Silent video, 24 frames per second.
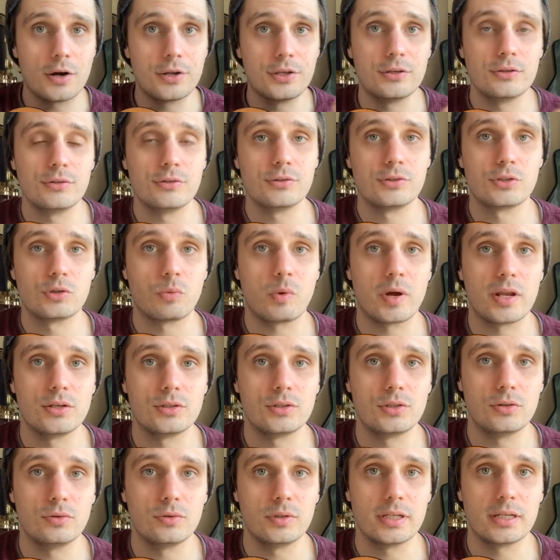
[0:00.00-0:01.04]
used when
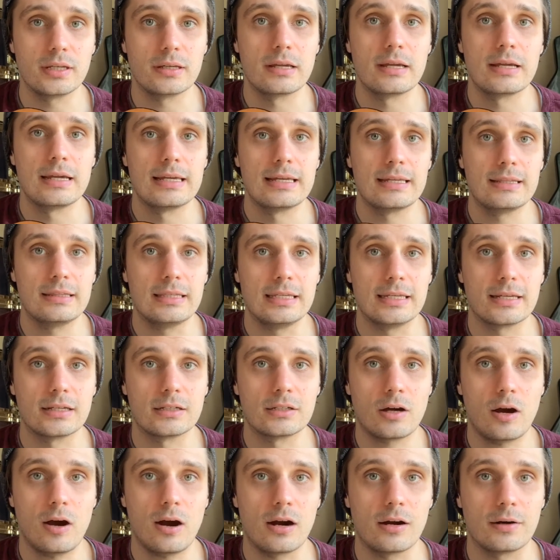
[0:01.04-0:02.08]
tuning the
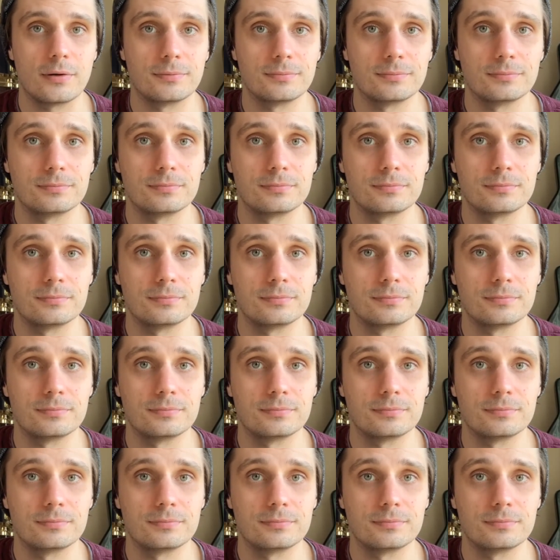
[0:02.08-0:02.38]
guitar.